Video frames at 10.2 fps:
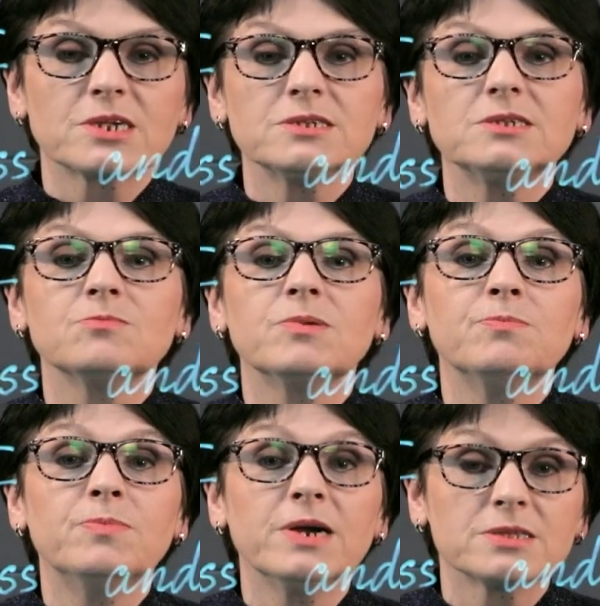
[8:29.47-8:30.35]
that is
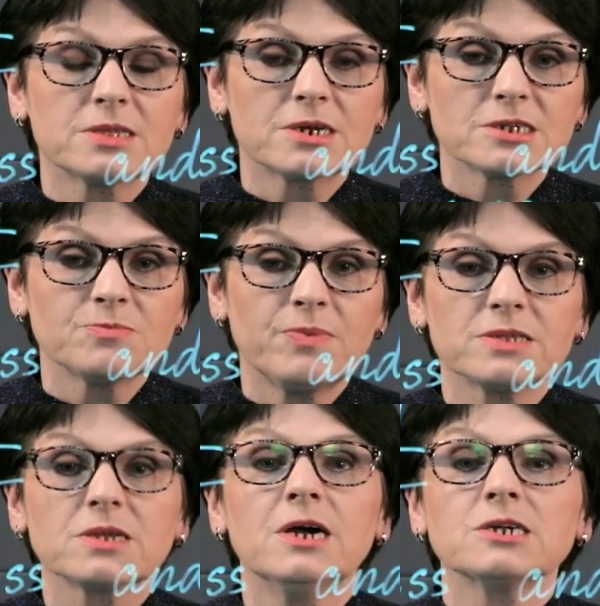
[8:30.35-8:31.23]
beta decay
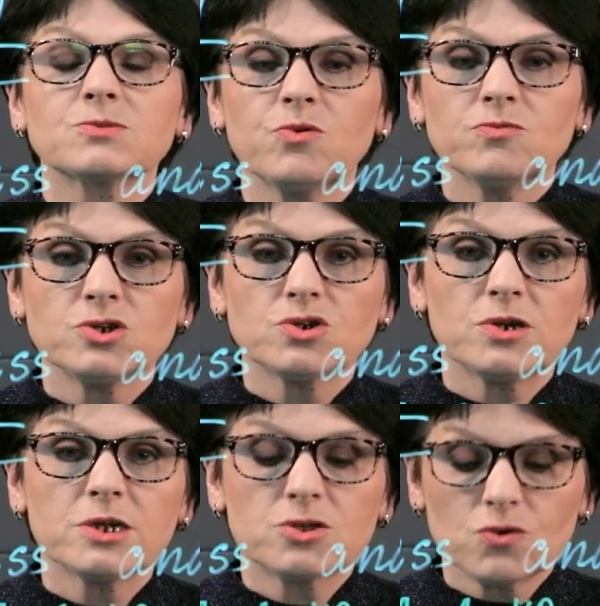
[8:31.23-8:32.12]
with the help of
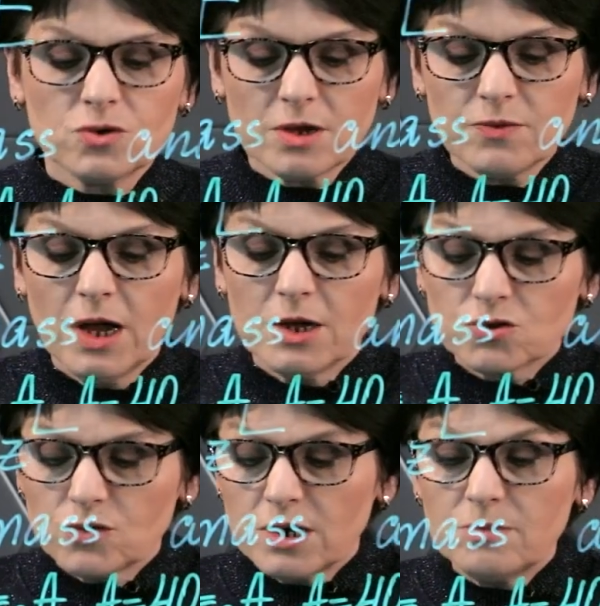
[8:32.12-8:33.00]
electrons takes
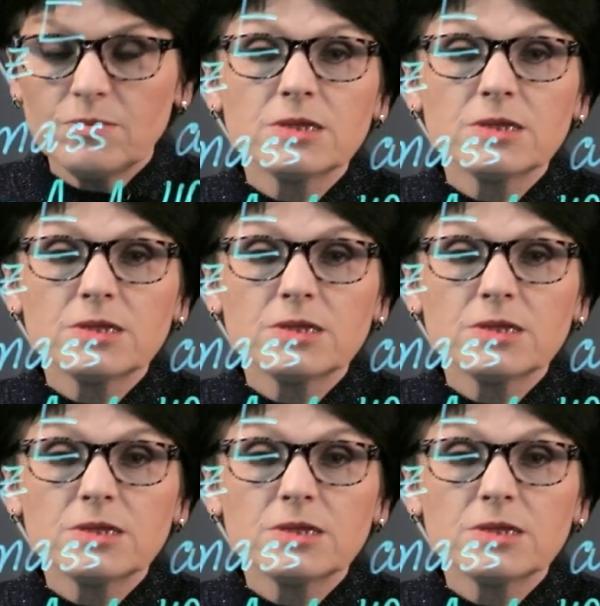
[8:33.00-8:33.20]
place,